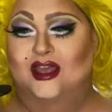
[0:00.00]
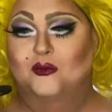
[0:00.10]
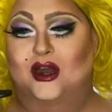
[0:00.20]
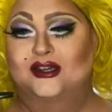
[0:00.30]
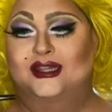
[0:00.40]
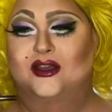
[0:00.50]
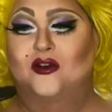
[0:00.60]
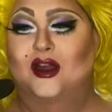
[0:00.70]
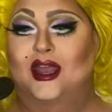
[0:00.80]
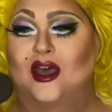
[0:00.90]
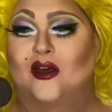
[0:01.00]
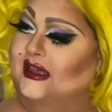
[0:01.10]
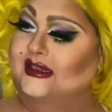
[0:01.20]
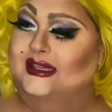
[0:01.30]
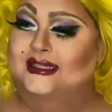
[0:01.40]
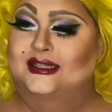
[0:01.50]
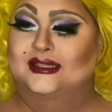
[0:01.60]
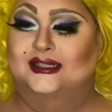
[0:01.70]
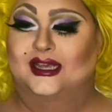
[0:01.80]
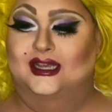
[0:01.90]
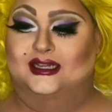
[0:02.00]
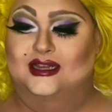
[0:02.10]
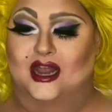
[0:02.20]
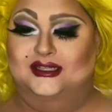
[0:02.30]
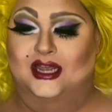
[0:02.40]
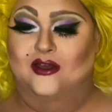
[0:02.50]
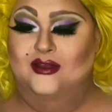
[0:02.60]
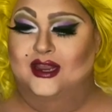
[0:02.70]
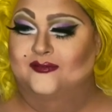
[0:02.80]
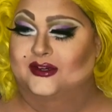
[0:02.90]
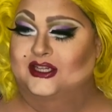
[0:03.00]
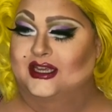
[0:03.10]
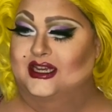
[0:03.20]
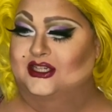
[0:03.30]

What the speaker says: Where's the Oreo? This looks like a token for Chuck E.